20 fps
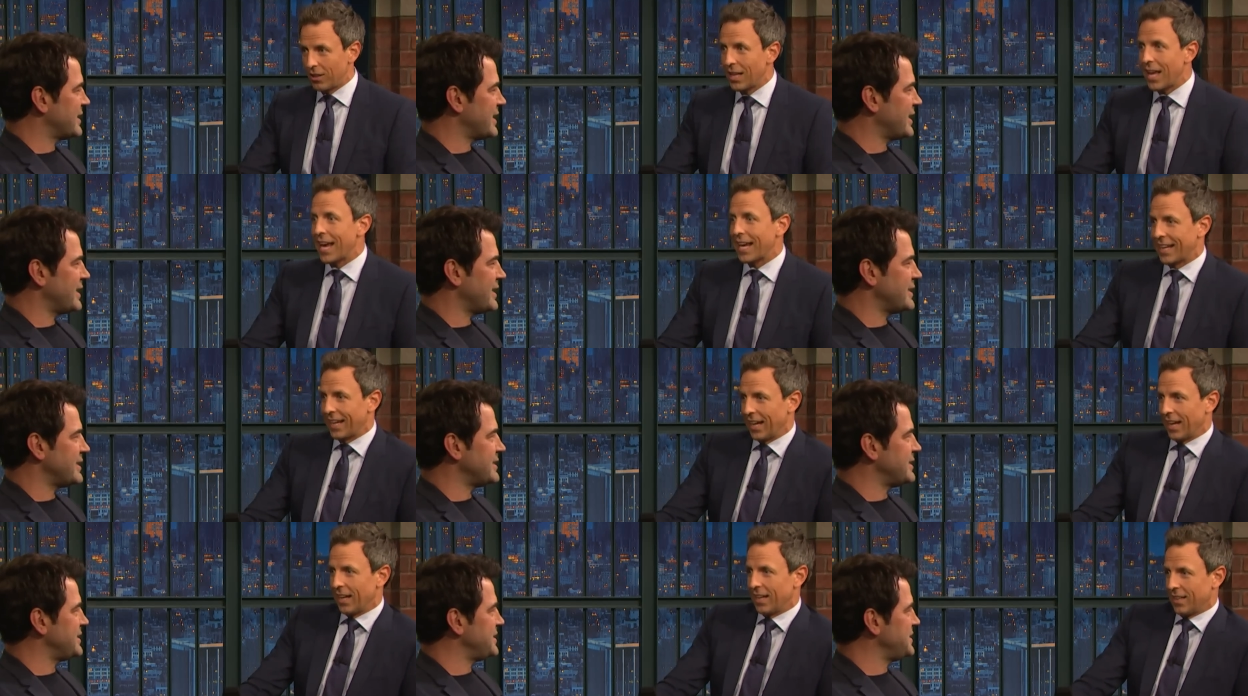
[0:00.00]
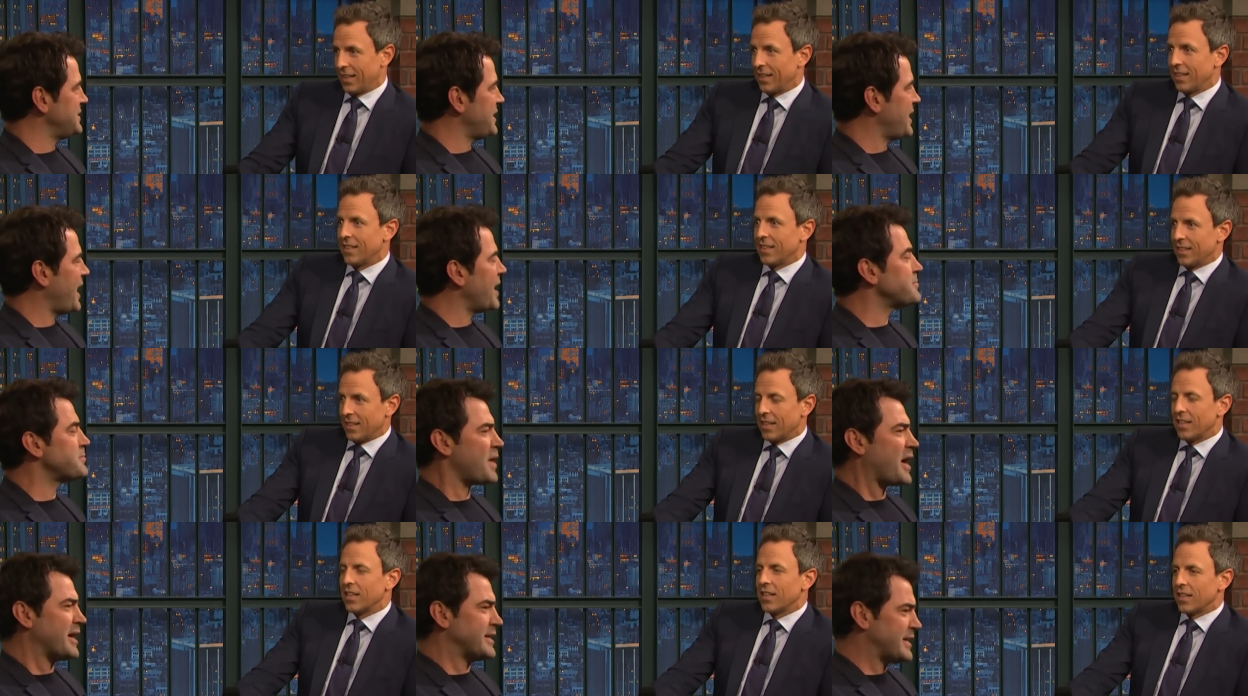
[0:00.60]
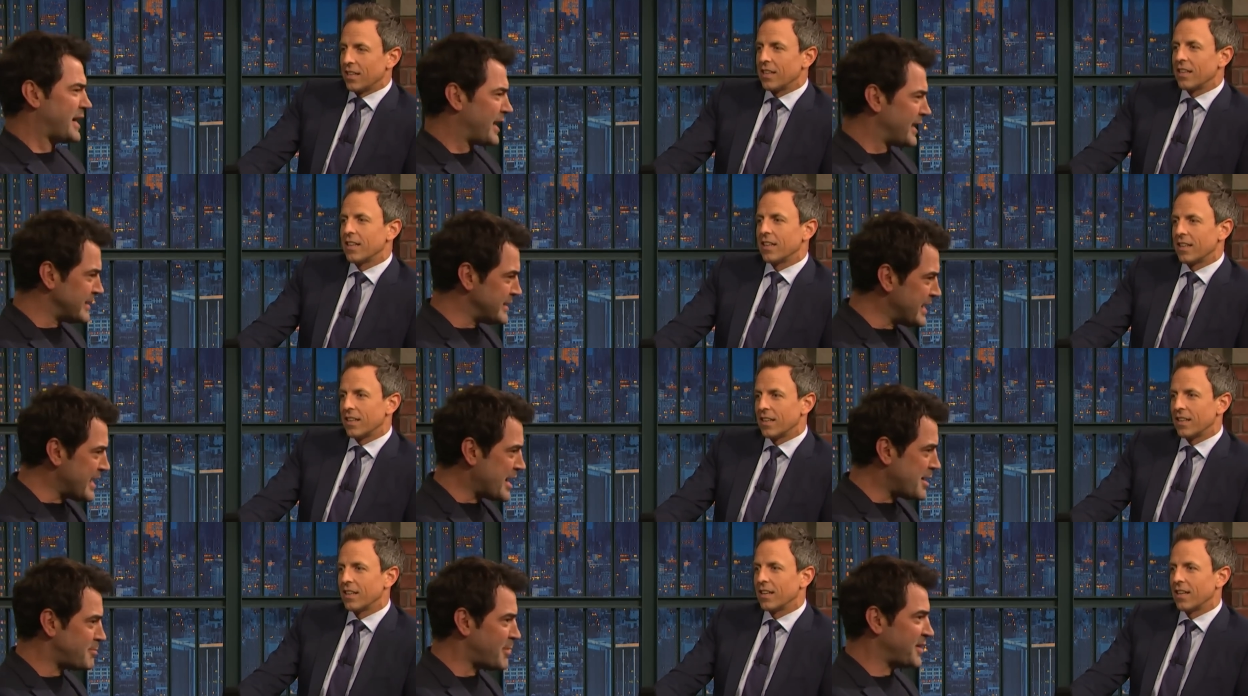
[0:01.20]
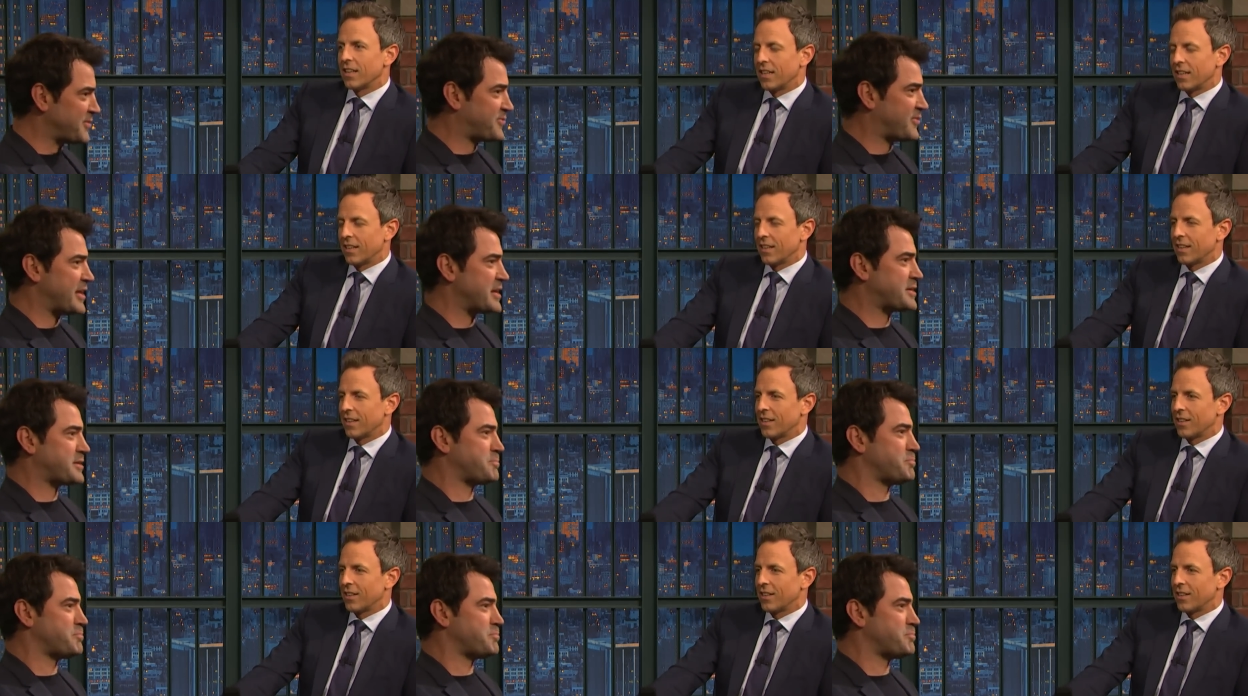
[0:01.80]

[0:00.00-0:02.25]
Speaker 1: like it.
Speaker 2: I'm, I, I am. I think